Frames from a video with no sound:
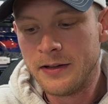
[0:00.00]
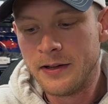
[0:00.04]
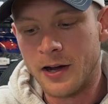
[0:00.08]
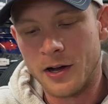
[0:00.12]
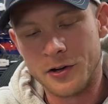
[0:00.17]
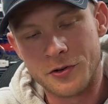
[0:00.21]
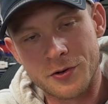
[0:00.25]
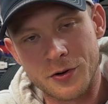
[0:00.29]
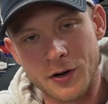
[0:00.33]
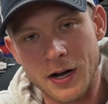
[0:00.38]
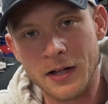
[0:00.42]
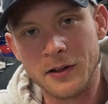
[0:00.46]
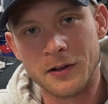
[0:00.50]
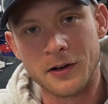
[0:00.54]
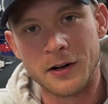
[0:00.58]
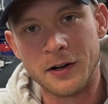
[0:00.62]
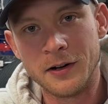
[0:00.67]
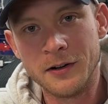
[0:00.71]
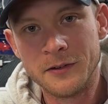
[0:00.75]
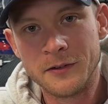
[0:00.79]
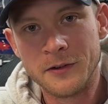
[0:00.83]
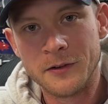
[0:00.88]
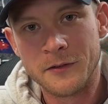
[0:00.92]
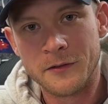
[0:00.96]
a trailer
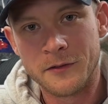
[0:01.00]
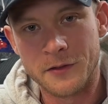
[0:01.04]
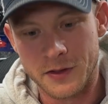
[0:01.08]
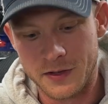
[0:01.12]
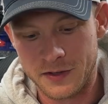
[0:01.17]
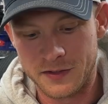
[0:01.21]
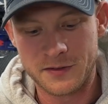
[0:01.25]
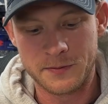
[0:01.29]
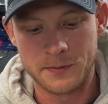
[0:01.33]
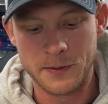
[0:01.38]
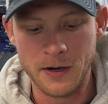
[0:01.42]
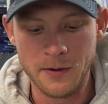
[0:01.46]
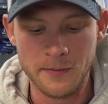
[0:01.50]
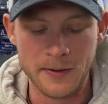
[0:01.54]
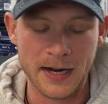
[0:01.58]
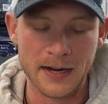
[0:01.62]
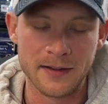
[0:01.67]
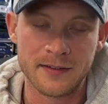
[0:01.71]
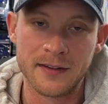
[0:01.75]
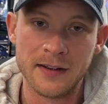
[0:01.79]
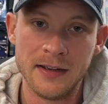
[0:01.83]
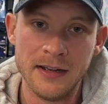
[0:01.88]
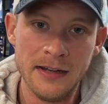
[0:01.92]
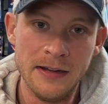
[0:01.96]
for these
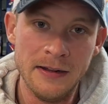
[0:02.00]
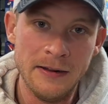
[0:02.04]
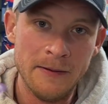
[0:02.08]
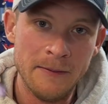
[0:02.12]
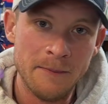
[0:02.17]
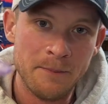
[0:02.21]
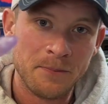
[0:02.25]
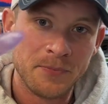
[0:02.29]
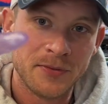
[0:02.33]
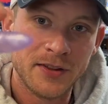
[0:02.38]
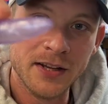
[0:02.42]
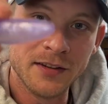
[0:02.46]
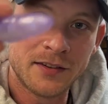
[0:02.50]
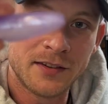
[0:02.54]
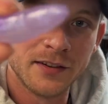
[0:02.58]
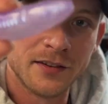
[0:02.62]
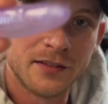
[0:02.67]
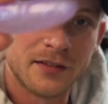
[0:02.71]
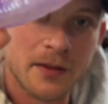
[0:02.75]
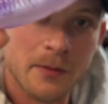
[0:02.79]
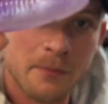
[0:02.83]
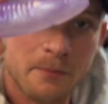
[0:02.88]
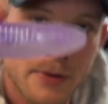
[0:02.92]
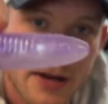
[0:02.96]
spinnerbaits. This
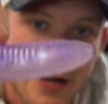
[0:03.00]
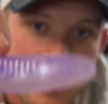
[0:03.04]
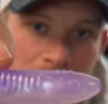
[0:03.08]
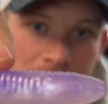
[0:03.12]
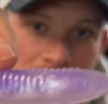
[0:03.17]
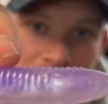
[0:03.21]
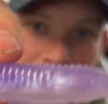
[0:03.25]
is the Bitters